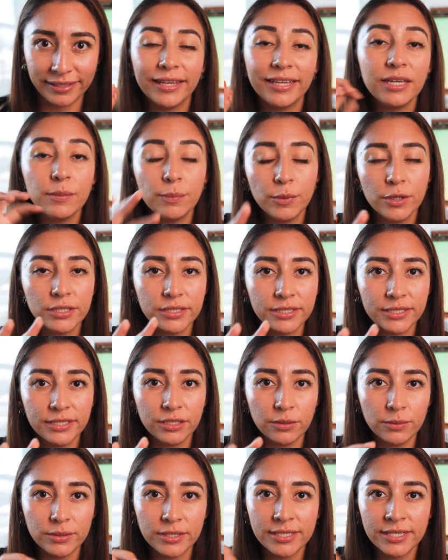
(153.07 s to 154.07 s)
He personally
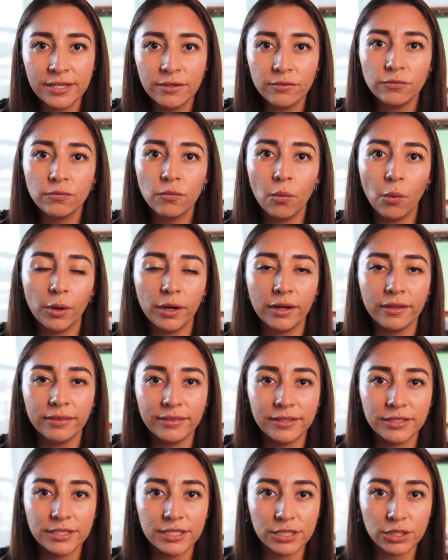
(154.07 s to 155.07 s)
uses it for
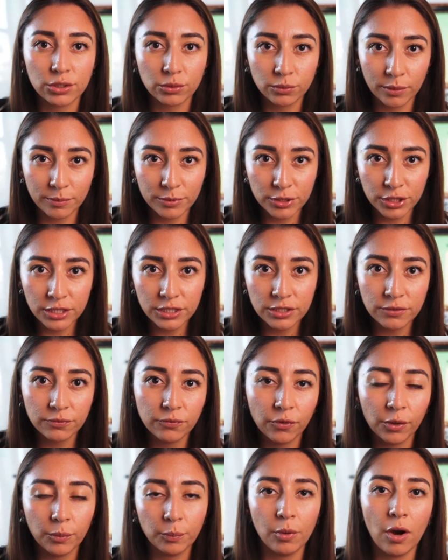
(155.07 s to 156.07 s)
the descriptions
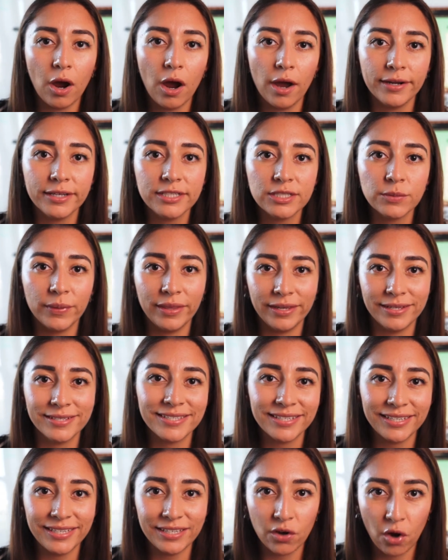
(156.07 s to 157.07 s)
for products with
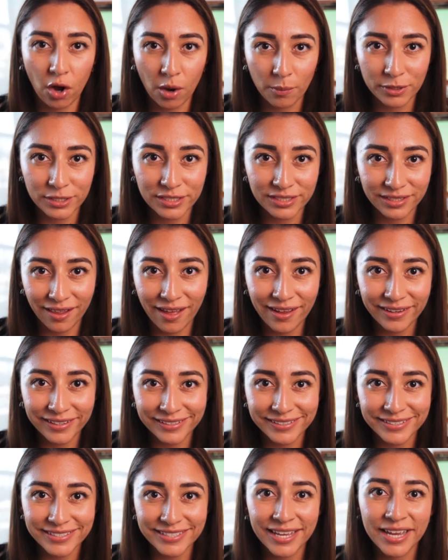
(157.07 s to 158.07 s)
his e-commerce
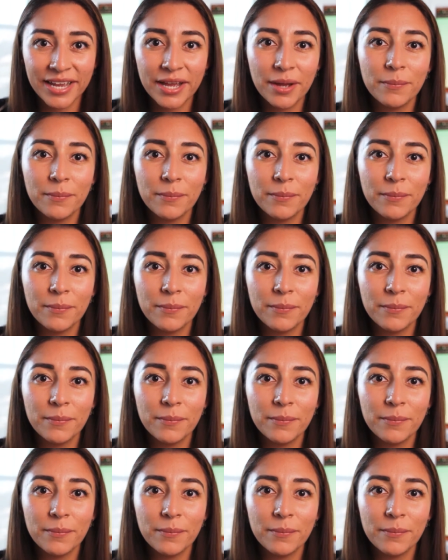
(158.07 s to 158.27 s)
clients,